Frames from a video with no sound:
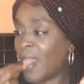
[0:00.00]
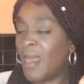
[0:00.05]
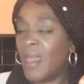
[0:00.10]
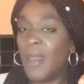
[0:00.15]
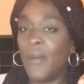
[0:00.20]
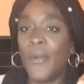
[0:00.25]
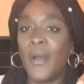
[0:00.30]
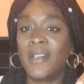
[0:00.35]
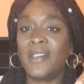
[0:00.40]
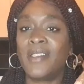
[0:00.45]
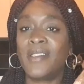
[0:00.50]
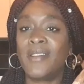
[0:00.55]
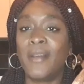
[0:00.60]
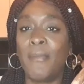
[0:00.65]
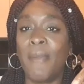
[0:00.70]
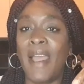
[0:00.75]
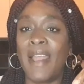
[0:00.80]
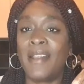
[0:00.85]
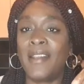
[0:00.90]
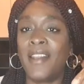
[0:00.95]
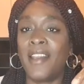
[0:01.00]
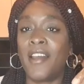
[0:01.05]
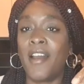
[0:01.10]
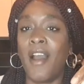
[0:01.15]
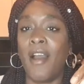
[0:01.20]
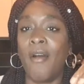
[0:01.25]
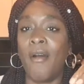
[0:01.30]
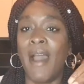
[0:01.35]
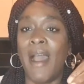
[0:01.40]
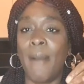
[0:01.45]
He wants to make
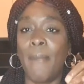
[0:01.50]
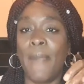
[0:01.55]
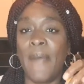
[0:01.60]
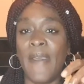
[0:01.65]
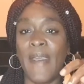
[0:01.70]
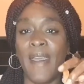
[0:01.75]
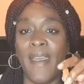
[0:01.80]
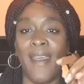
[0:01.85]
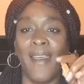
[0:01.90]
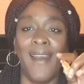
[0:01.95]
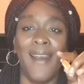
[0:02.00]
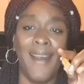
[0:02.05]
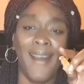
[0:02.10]
Nicole happy.